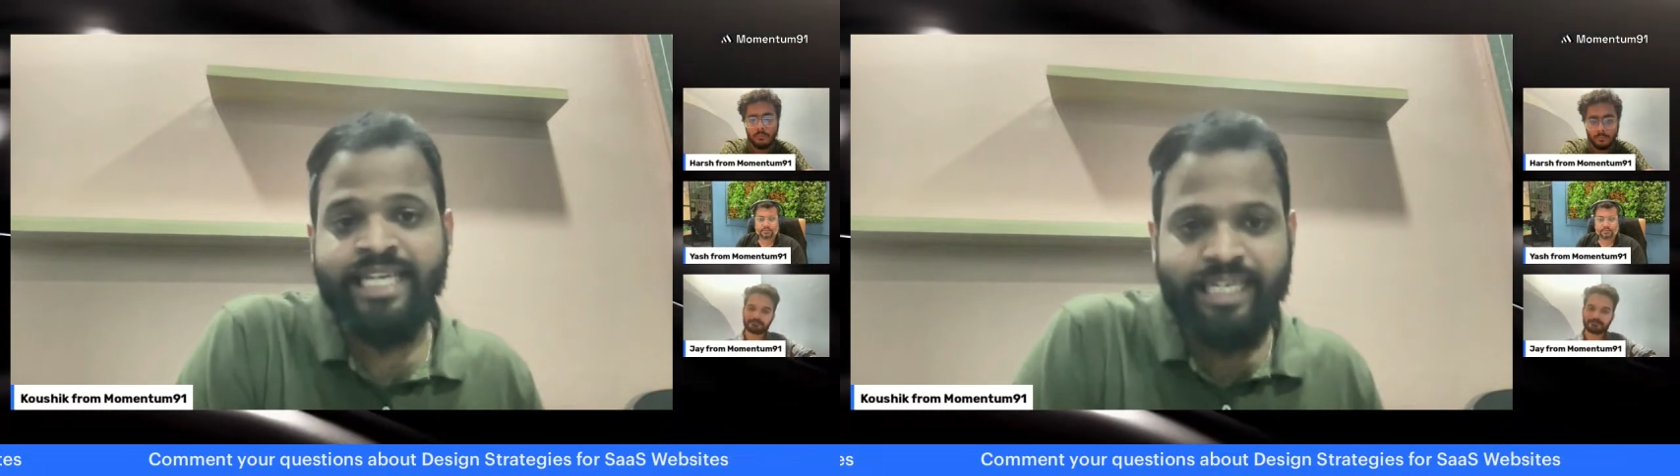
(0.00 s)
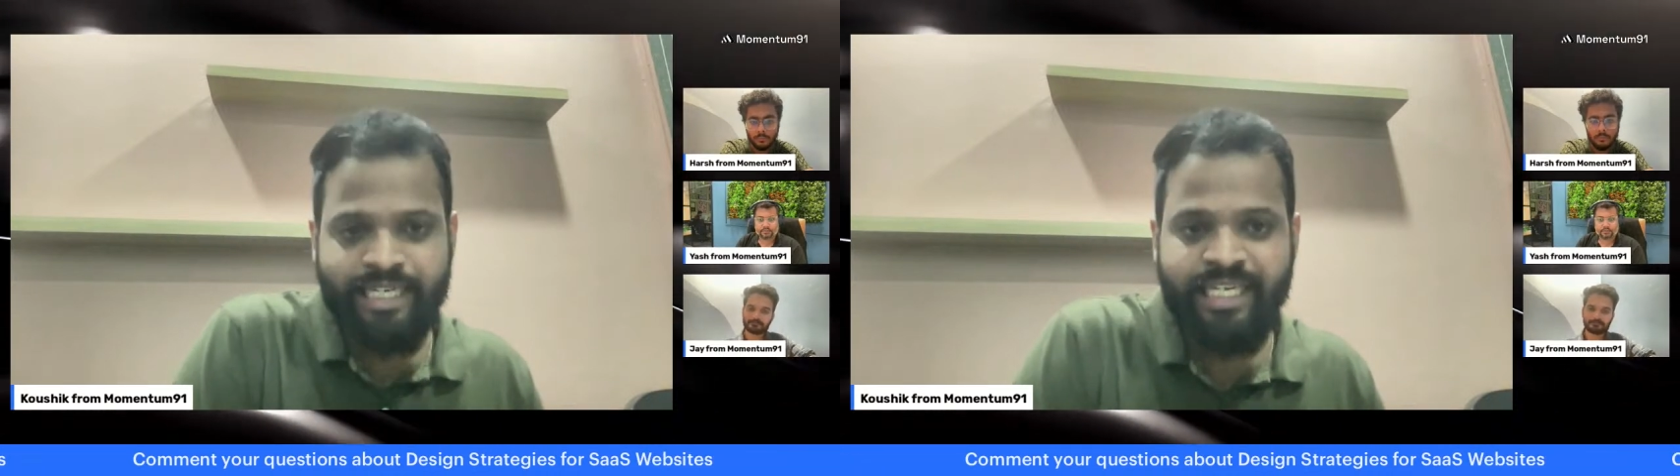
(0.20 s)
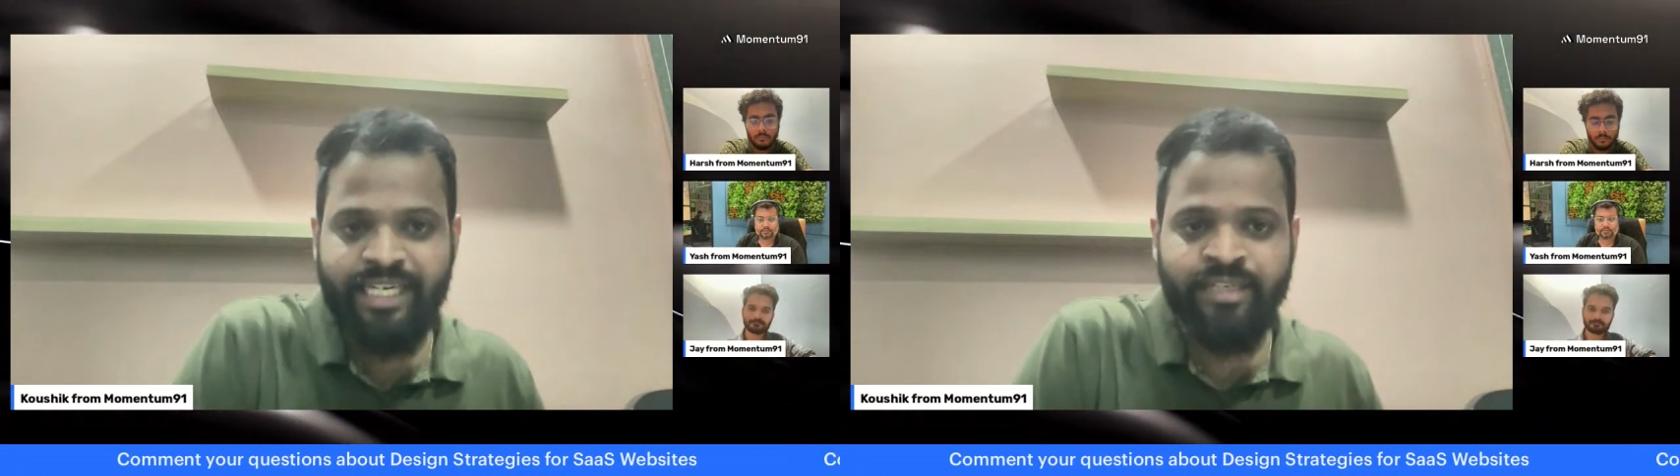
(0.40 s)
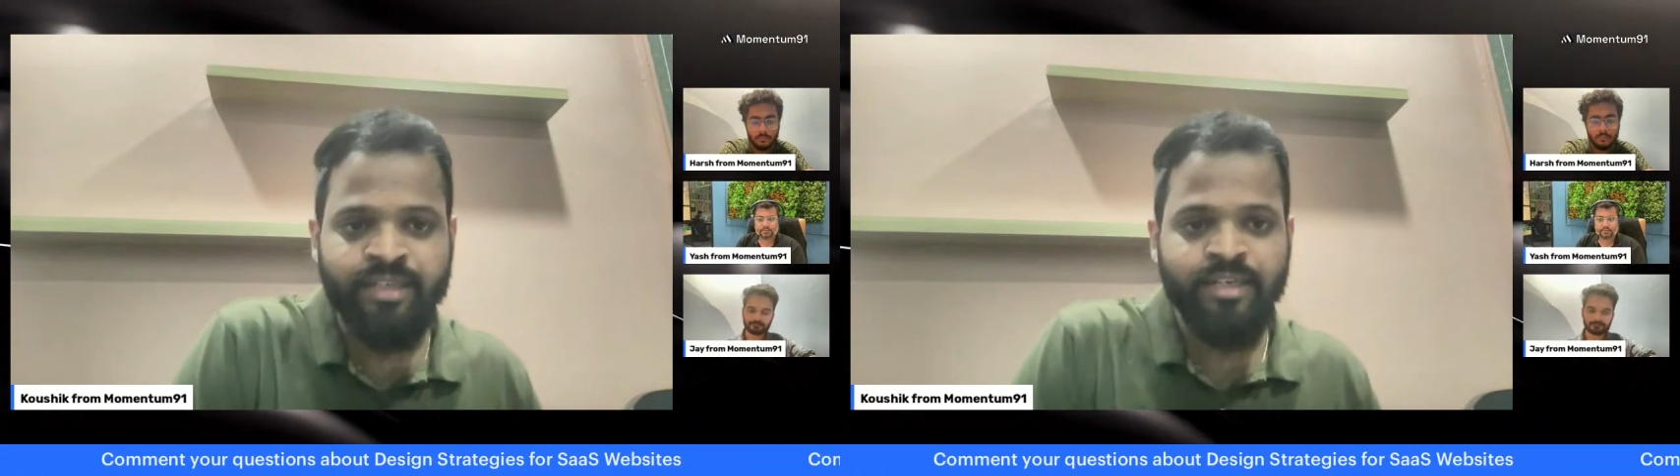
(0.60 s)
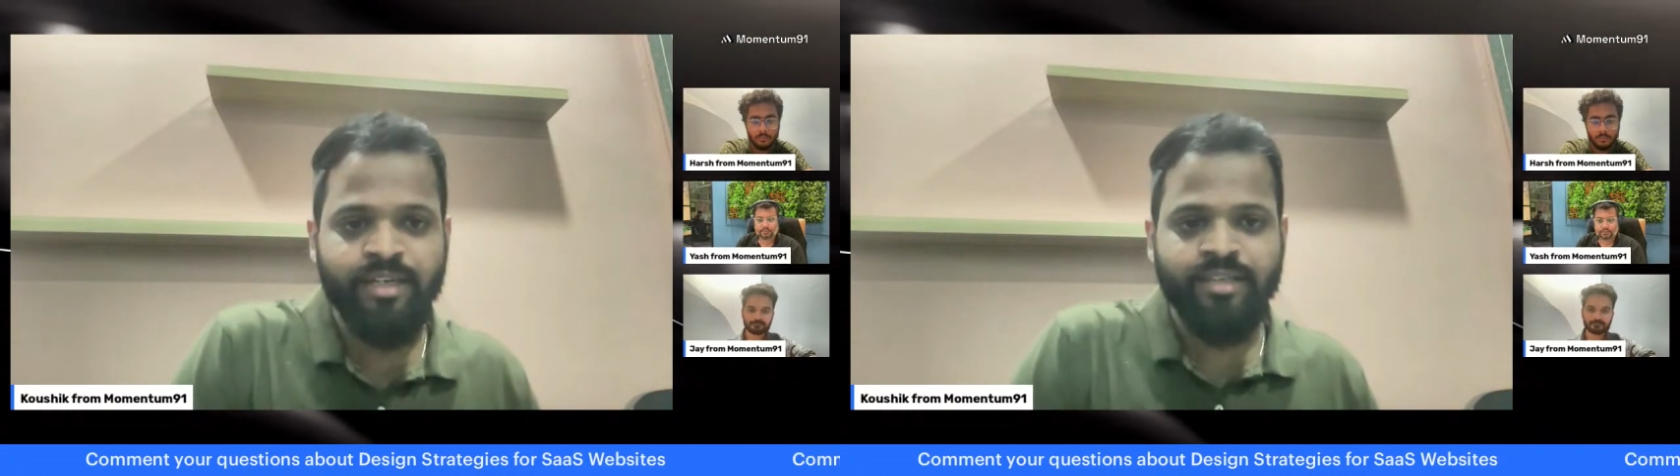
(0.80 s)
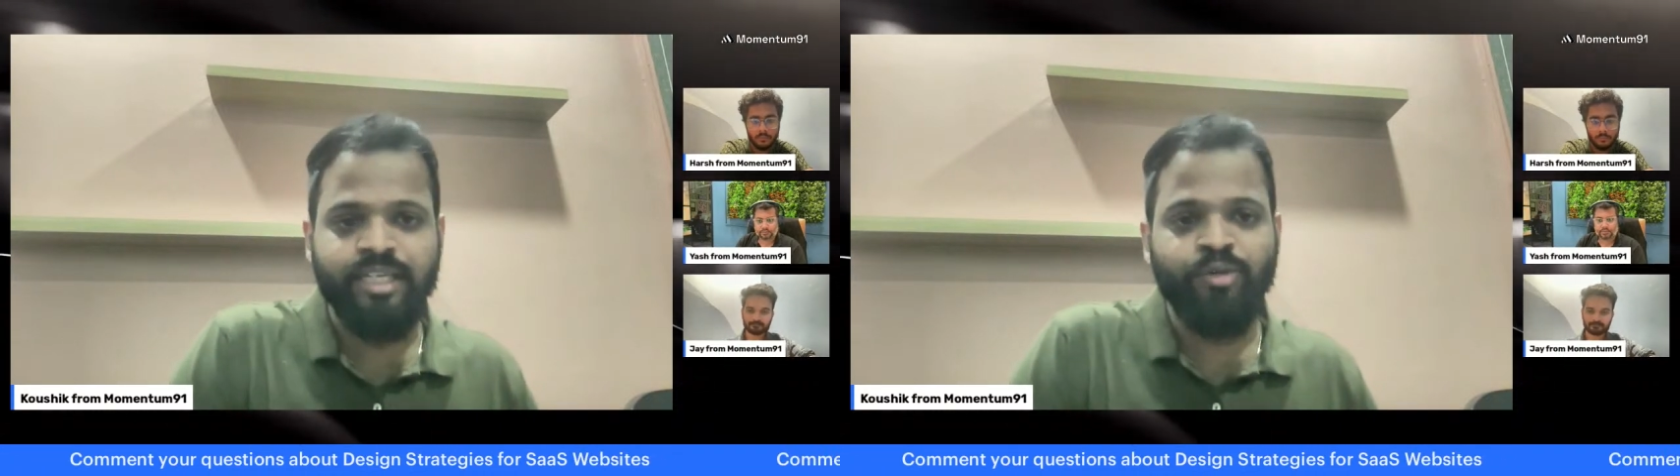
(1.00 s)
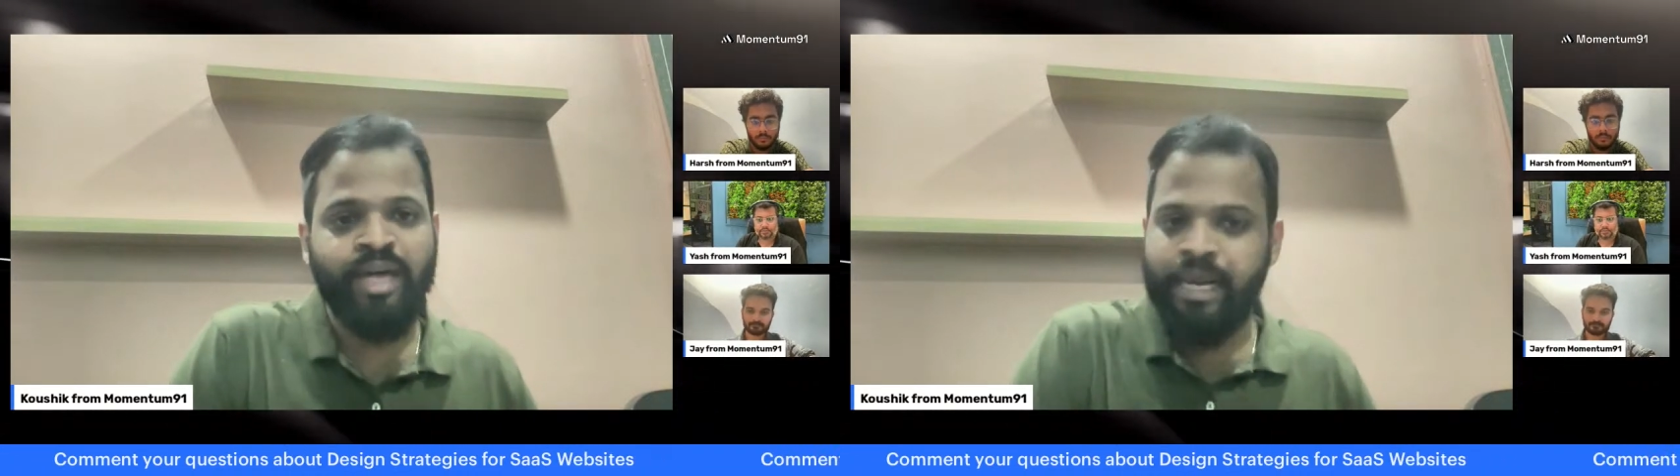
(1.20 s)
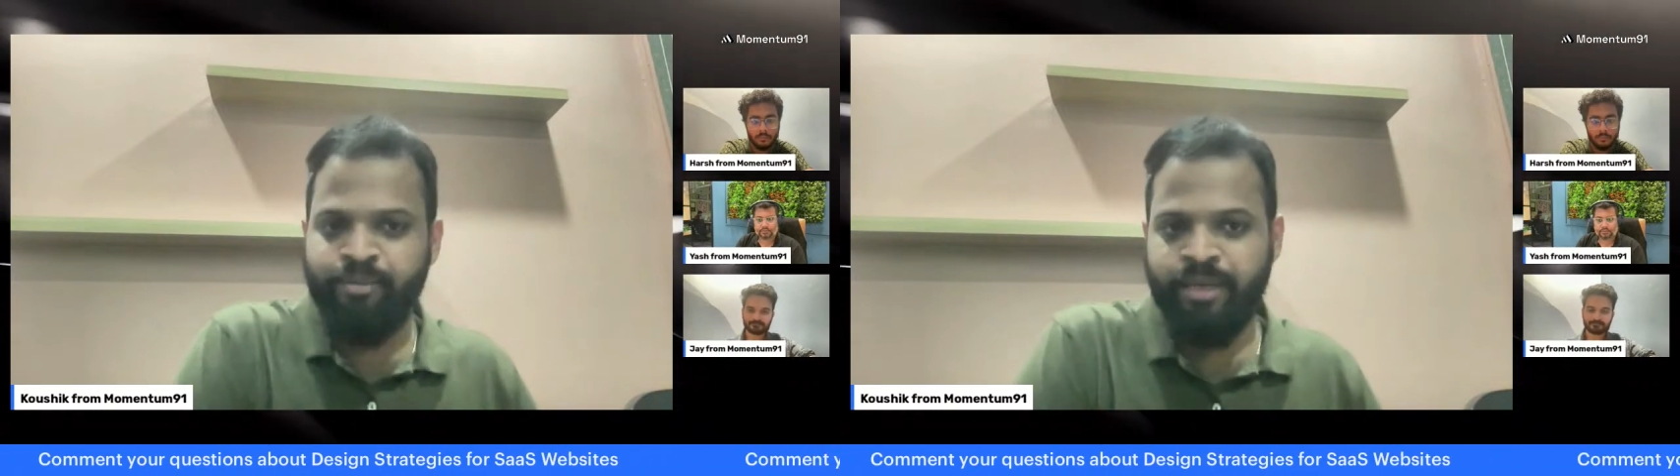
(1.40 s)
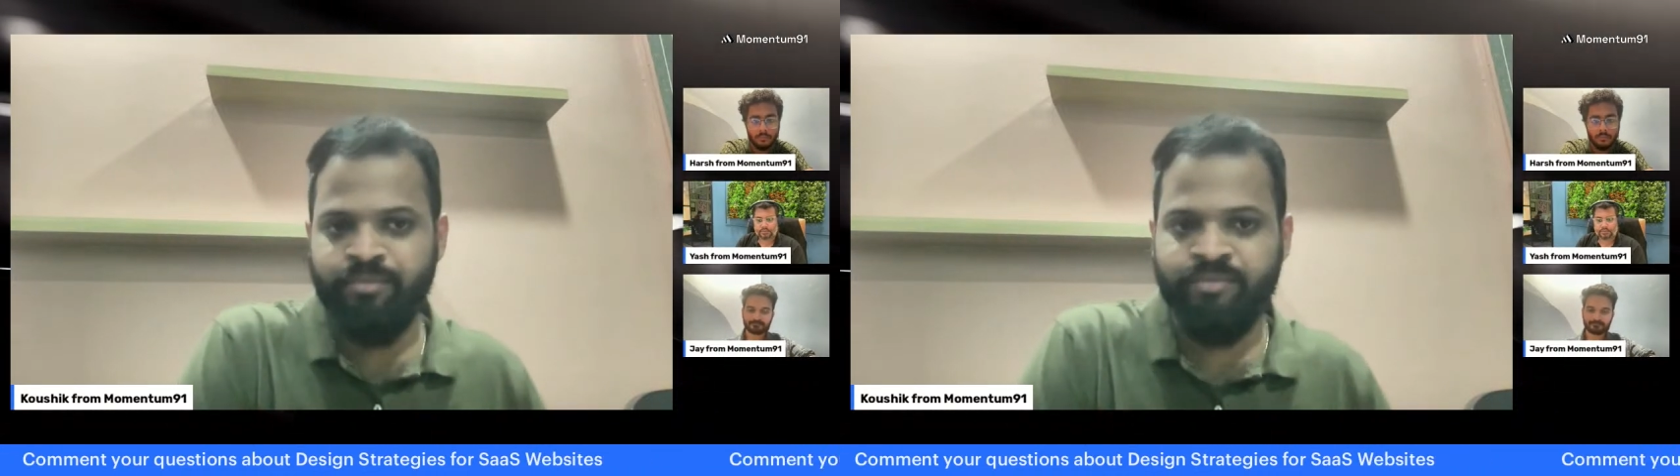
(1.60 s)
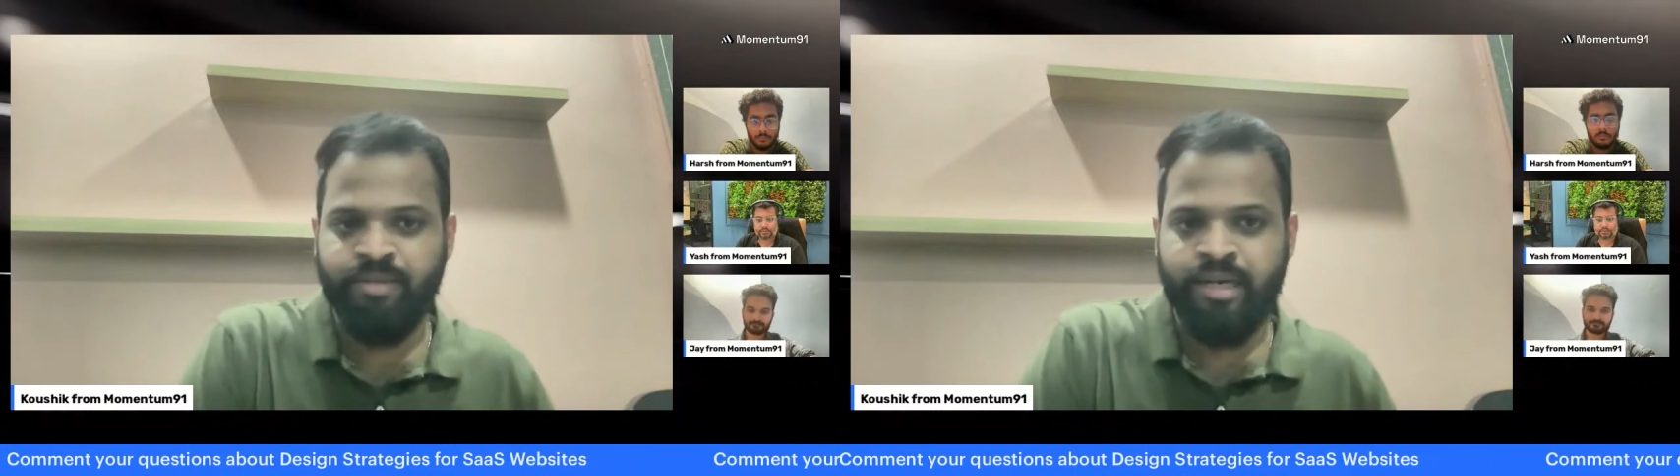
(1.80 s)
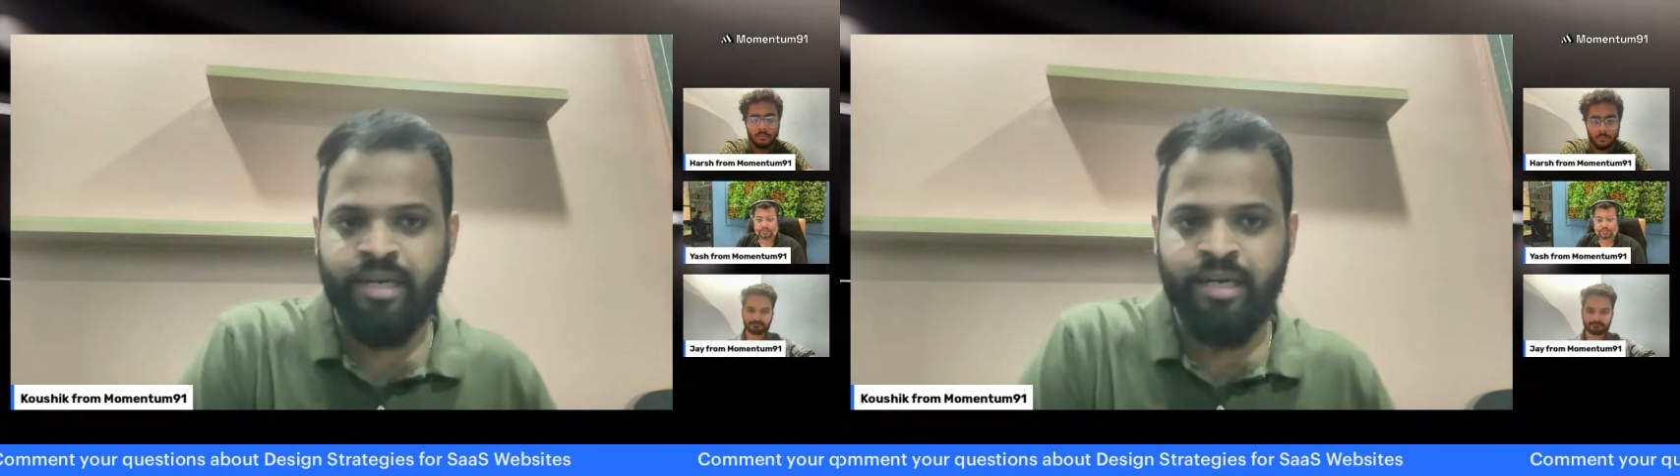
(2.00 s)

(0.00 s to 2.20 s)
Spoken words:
he need that would help him